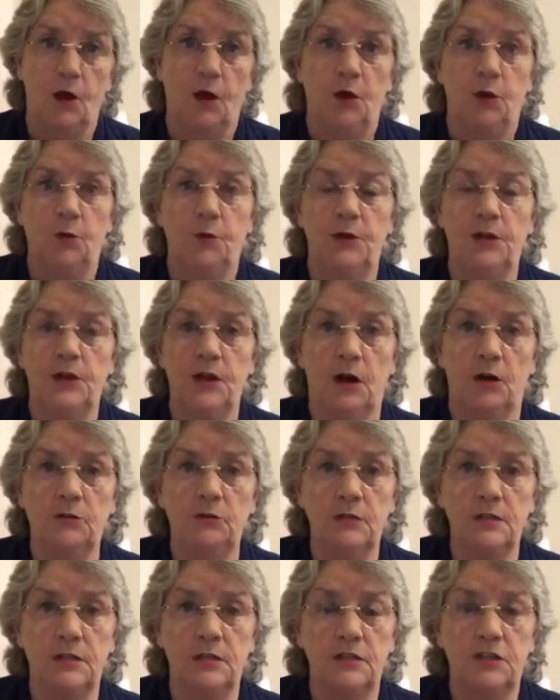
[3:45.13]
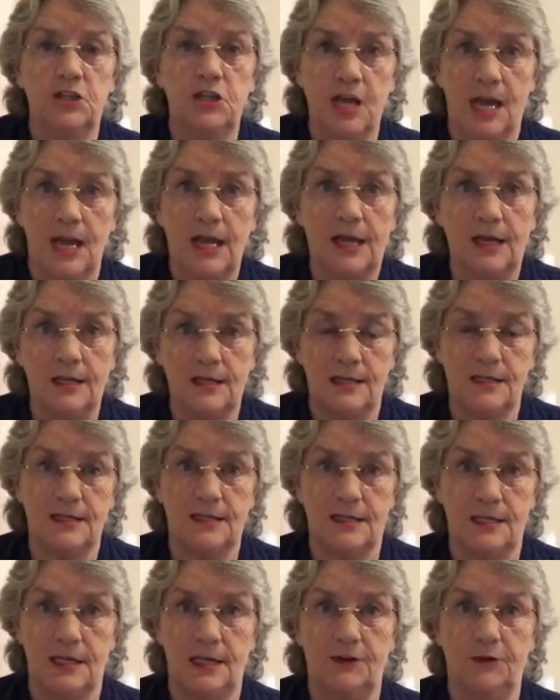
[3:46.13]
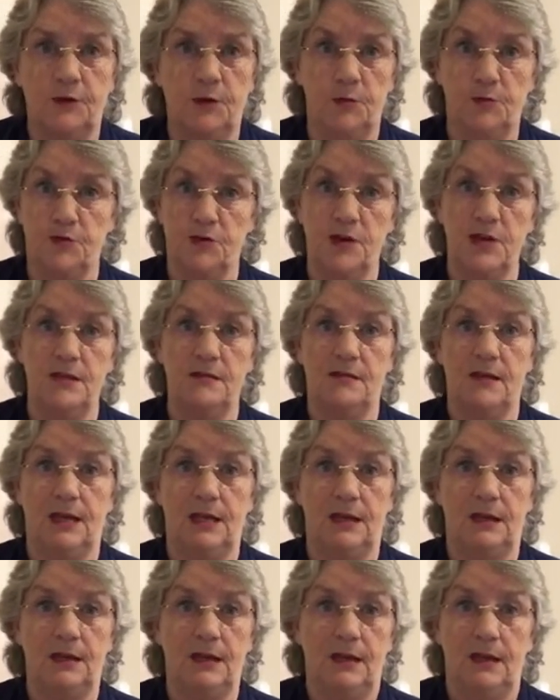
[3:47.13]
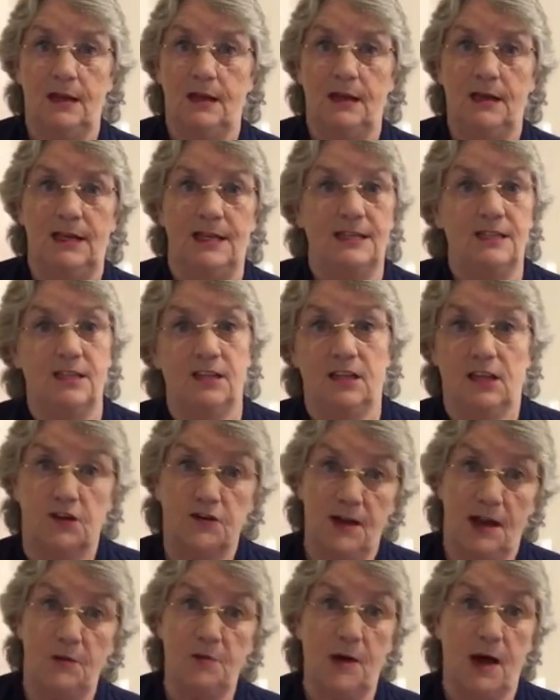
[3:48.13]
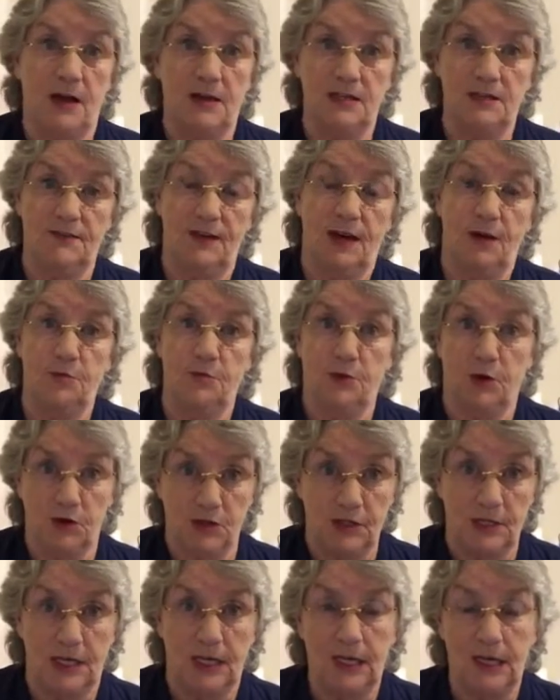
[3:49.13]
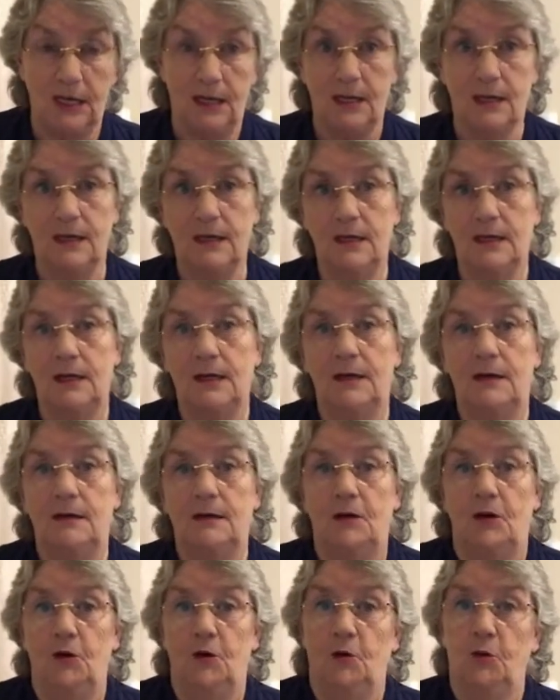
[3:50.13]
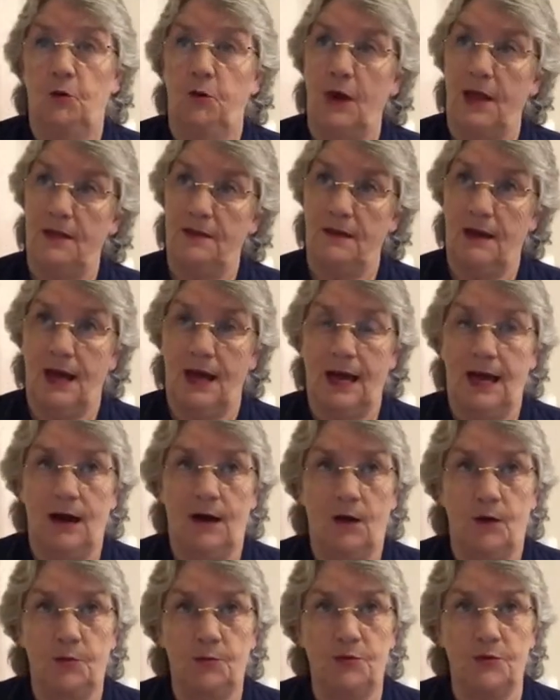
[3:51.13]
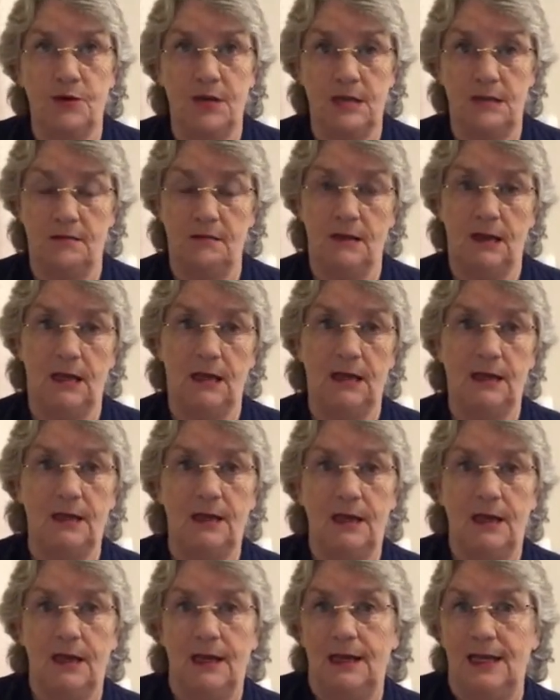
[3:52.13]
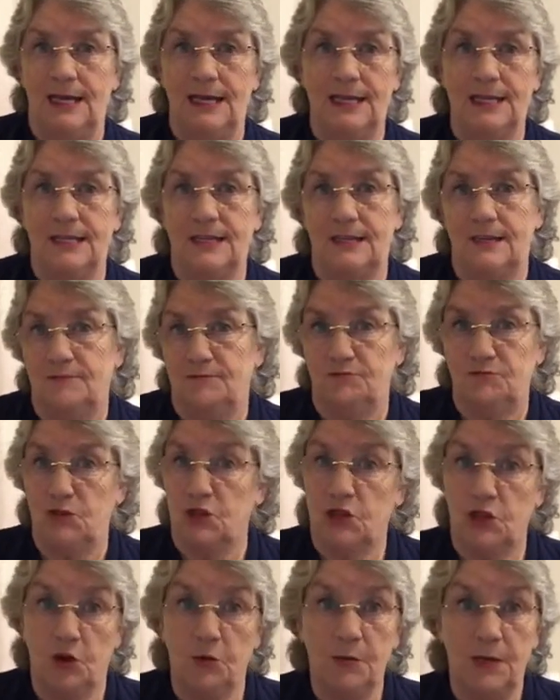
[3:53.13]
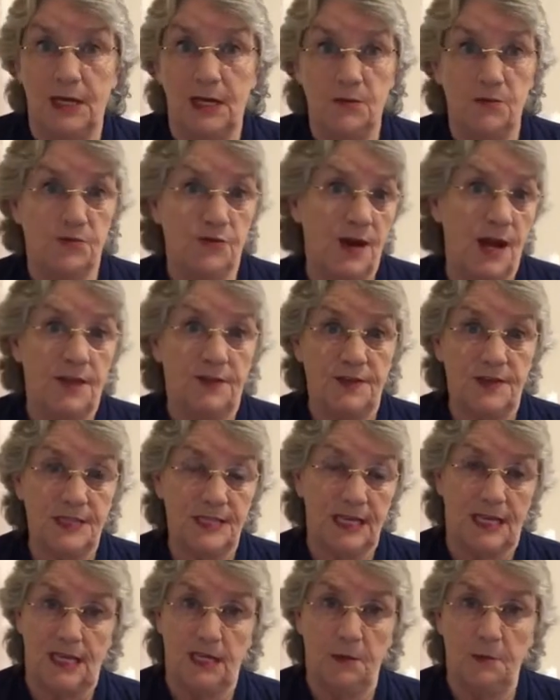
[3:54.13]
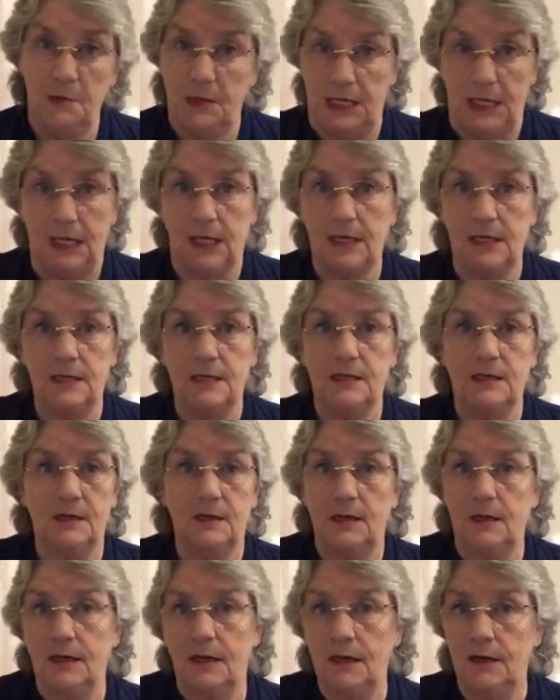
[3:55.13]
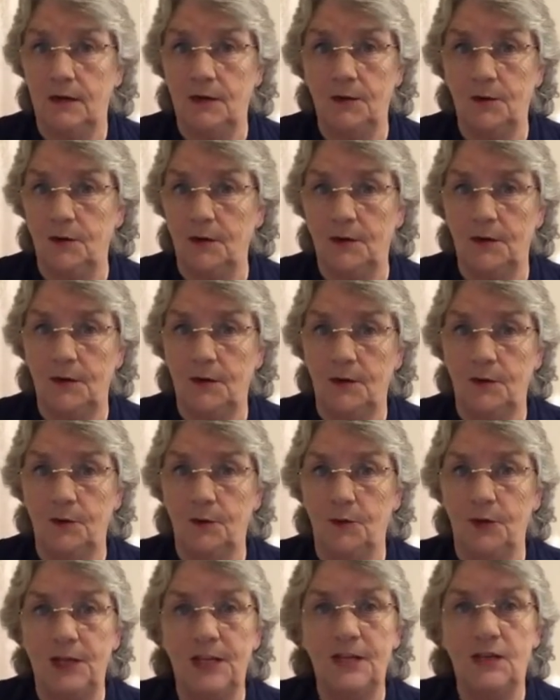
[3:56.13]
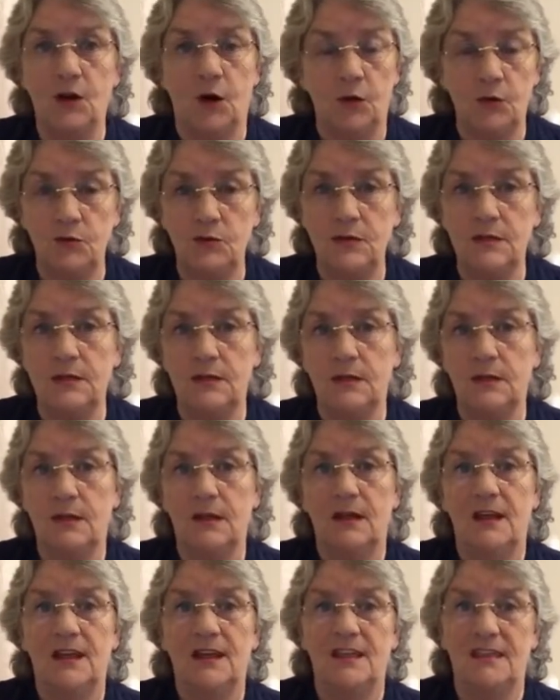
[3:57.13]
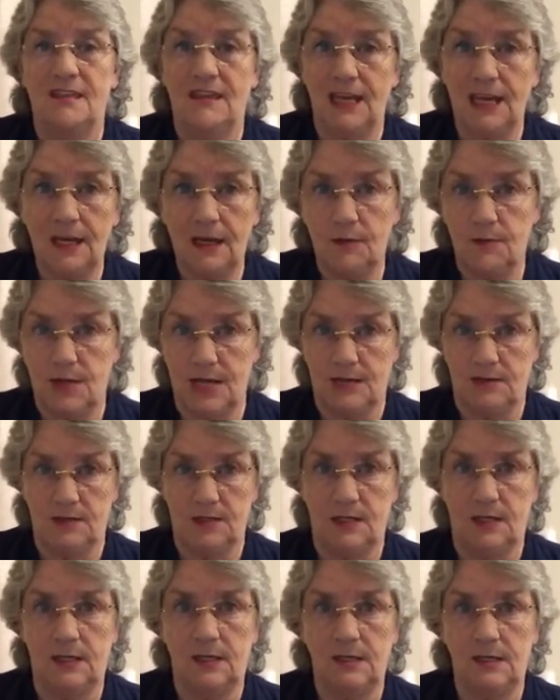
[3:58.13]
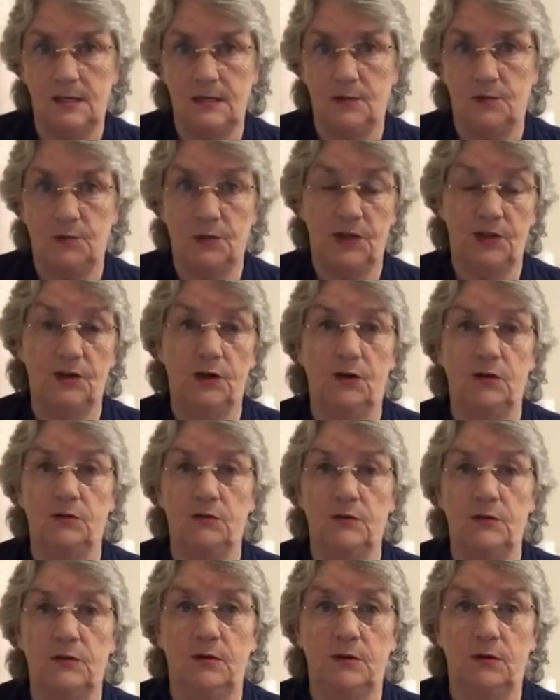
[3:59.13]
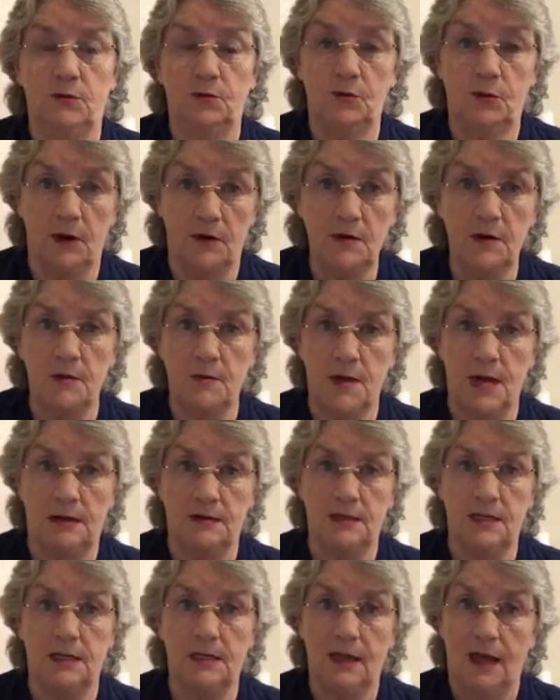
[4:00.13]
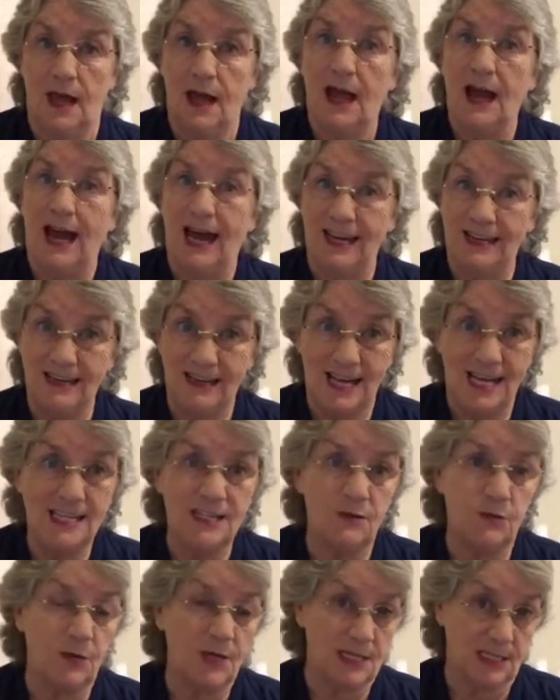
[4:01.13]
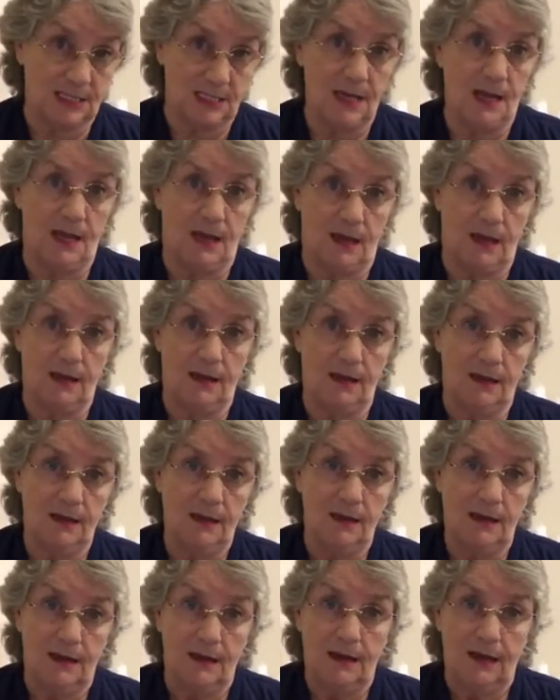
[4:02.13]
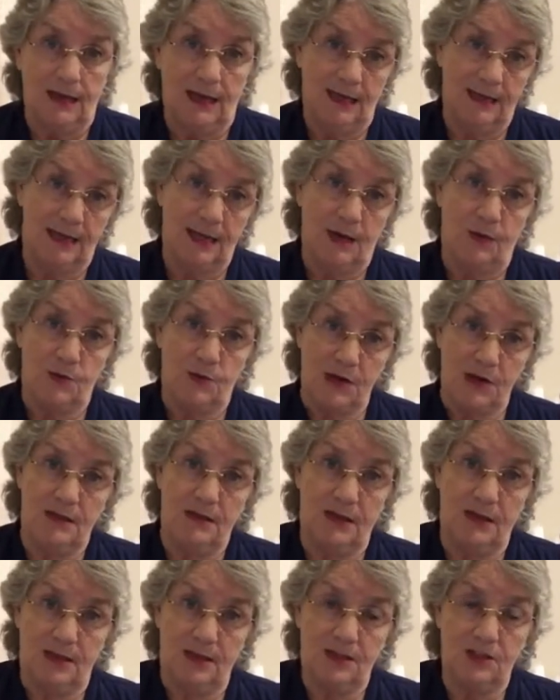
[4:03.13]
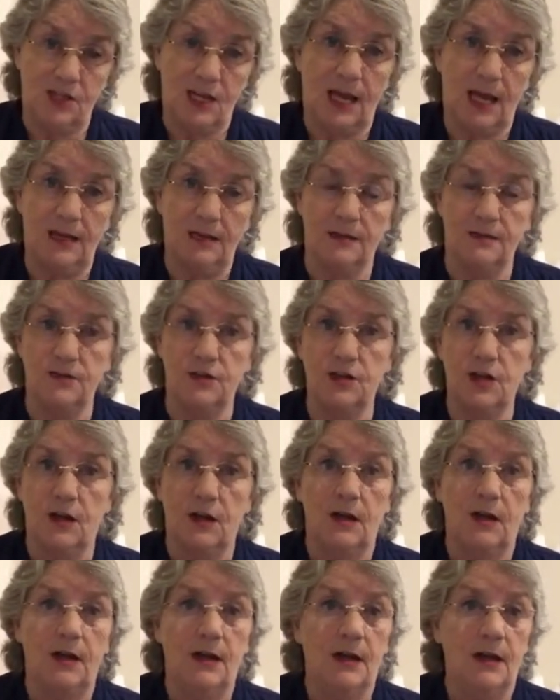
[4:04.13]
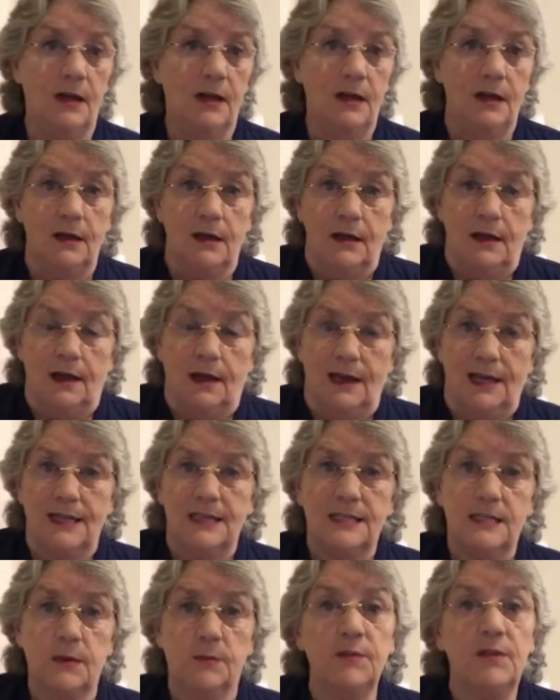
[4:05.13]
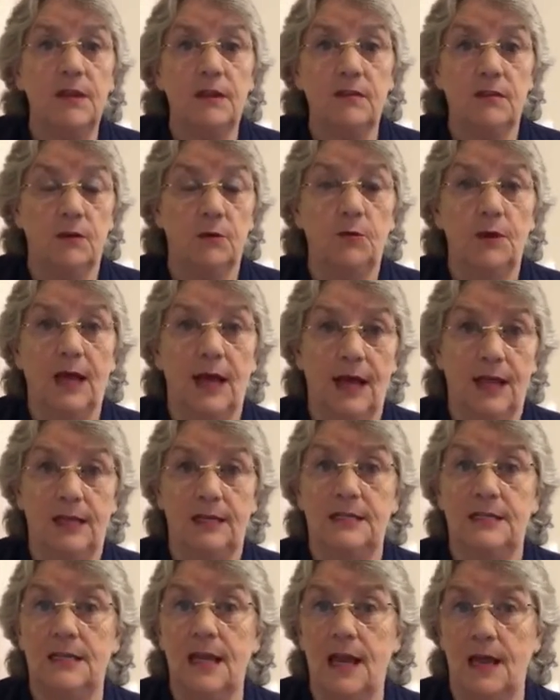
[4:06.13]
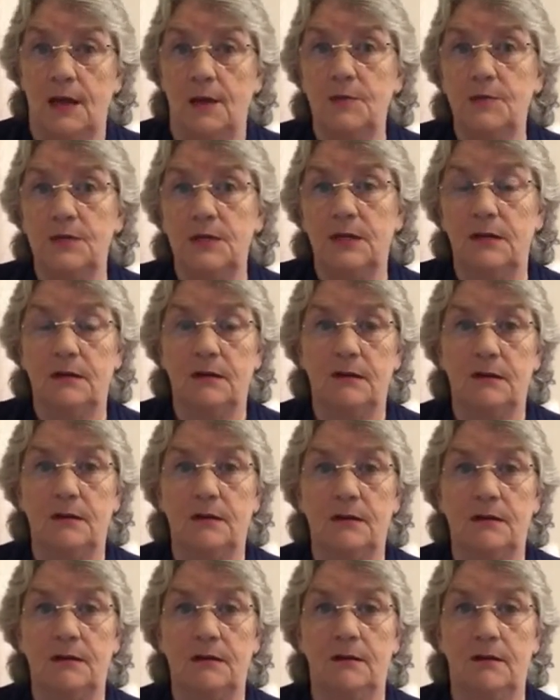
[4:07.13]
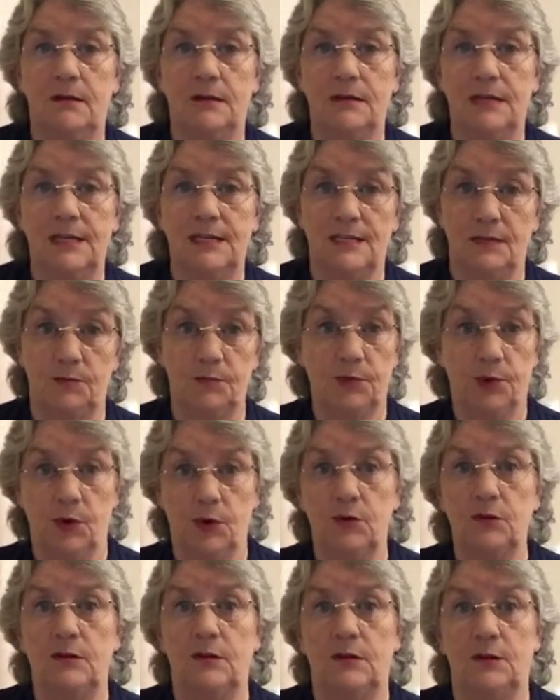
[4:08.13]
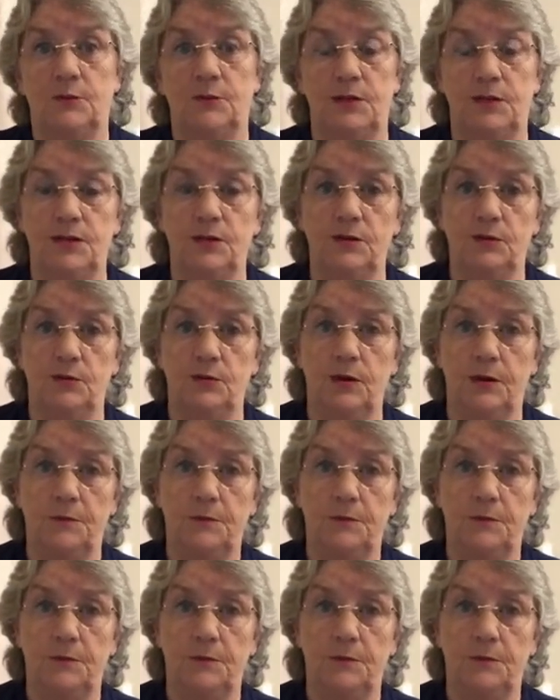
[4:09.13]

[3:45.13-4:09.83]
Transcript: We don't check to see if we're breathing into the correct part of our body, whether our breathing is so many breaths in a minute. We don't think about it. We don't worry about it unless we're sick and our breathing is challenged. It's something that we accept that is important that we do,